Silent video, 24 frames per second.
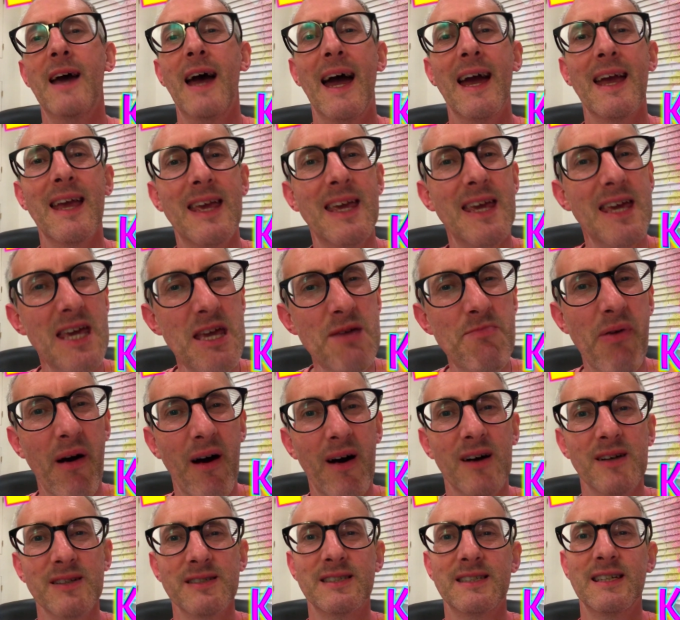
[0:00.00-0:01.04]
and keep
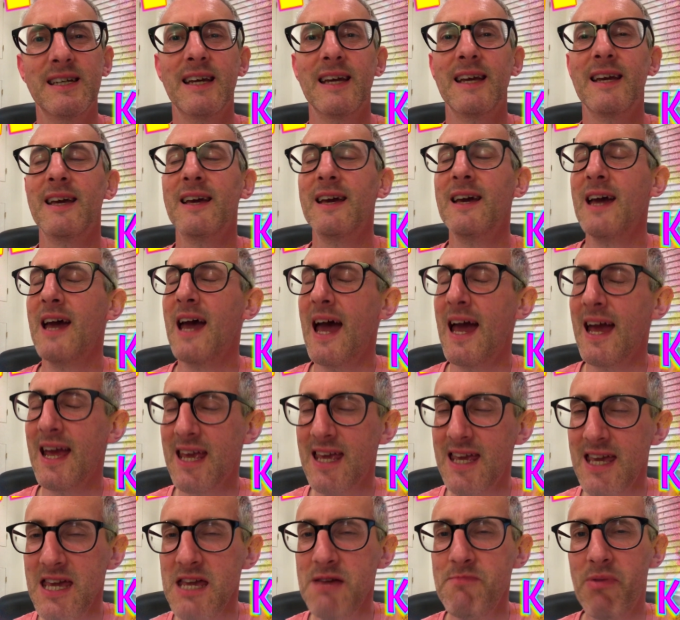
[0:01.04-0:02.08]
asking
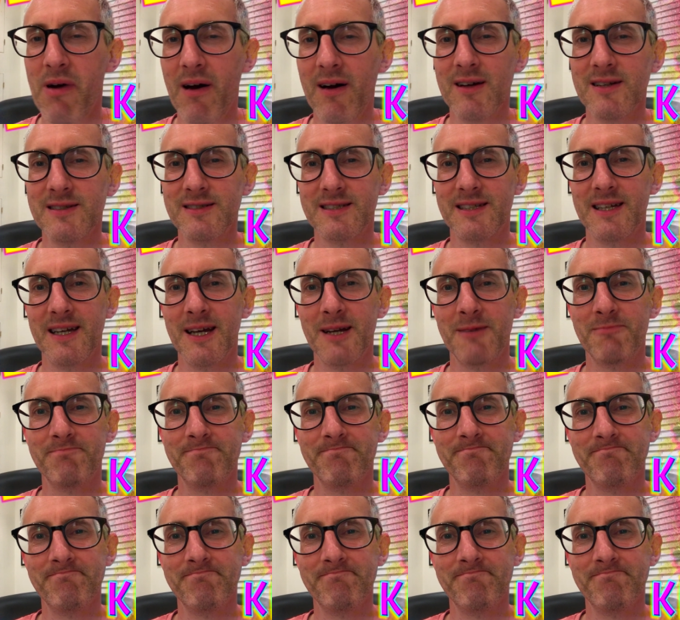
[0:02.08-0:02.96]
and keep asking.